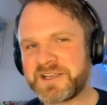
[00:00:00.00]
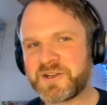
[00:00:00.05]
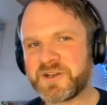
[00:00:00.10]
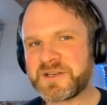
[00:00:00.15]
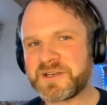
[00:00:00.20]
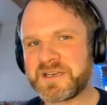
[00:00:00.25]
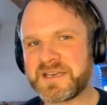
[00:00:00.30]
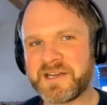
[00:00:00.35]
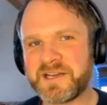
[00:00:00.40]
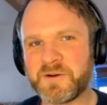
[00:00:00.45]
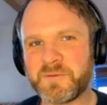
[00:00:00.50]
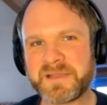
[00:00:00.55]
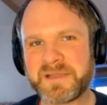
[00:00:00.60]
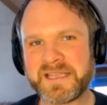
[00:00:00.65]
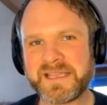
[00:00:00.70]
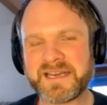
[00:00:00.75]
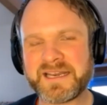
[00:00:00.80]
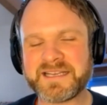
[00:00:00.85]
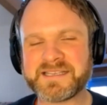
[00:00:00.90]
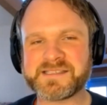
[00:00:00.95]
good little
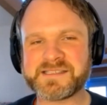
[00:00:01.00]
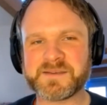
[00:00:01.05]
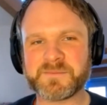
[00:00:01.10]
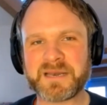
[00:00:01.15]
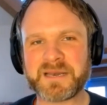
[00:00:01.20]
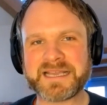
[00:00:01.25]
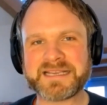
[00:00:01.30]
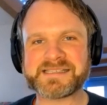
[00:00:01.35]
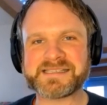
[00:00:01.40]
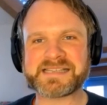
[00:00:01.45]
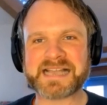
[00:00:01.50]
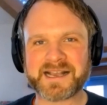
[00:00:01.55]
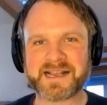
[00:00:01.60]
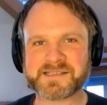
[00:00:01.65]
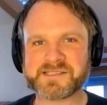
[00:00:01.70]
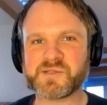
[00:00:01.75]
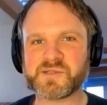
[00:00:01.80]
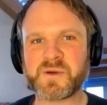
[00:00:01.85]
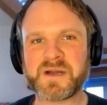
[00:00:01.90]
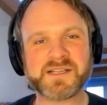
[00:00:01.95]
pianist and plays
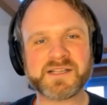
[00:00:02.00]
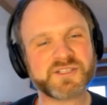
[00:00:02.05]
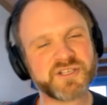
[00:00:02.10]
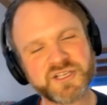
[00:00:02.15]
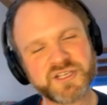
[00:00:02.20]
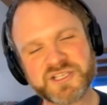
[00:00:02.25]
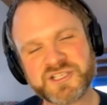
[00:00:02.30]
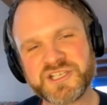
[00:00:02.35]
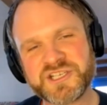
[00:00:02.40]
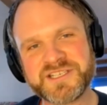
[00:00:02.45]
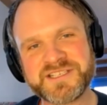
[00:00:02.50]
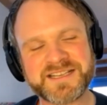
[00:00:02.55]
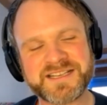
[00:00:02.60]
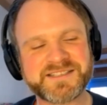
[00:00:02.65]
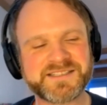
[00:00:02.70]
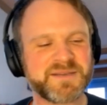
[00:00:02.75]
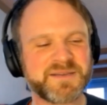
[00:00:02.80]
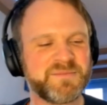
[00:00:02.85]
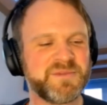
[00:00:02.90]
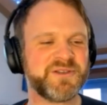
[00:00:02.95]
sax as well, doing his
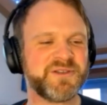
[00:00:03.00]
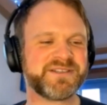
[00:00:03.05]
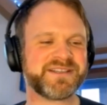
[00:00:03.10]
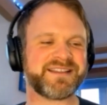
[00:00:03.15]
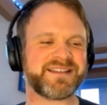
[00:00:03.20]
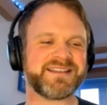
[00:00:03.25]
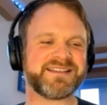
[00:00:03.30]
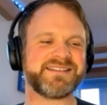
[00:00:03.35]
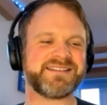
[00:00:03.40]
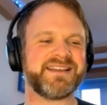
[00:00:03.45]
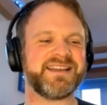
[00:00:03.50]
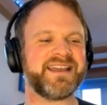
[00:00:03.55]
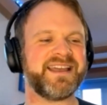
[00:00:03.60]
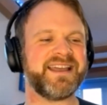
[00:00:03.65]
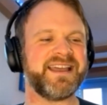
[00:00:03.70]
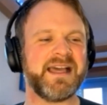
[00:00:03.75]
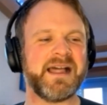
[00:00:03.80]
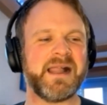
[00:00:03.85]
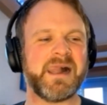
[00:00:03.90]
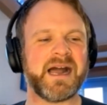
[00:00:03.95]
GCSE music this
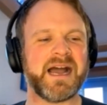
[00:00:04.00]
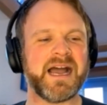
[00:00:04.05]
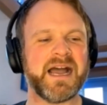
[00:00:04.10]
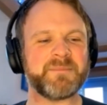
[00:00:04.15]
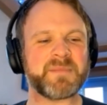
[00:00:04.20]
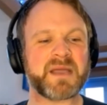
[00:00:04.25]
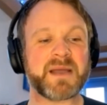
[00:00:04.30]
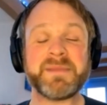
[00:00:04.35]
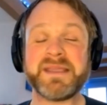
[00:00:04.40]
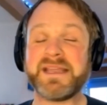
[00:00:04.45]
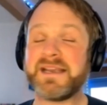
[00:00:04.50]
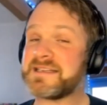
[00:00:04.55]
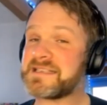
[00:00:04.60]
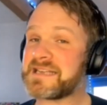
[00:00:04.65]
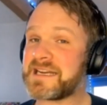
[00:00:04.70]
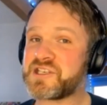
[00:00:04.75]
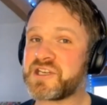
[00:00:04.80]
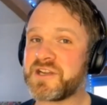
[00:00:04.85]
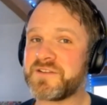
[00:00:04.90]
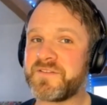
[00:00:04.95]
year. Amelia
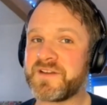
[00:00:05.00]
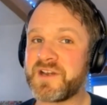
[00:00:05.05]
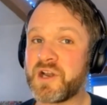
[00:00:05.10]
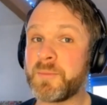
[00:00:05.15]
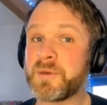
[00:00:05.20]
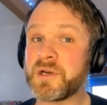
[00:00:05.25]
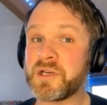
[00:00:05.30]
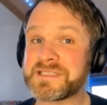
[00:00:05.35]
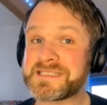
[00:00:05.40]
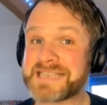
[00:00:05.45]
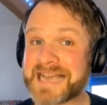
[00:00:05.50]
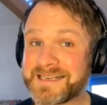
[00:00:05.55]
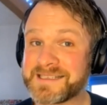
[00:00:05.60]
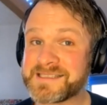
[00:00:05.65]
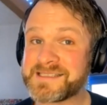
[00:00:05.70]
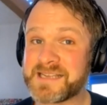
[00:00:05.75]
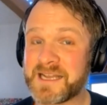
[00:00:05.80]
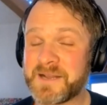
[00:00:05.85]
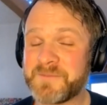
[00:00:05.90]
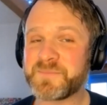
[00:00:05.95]
is actually a phenomenal
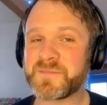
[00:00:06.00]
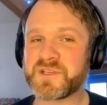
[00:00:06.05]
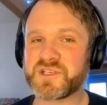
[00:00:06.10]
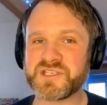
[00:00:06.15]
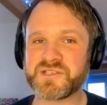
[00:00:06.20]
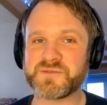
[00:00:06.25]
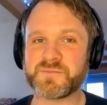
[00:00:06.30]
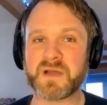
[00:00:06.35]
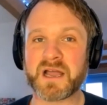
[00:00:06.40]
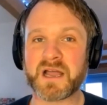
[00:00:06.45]
dancer. She's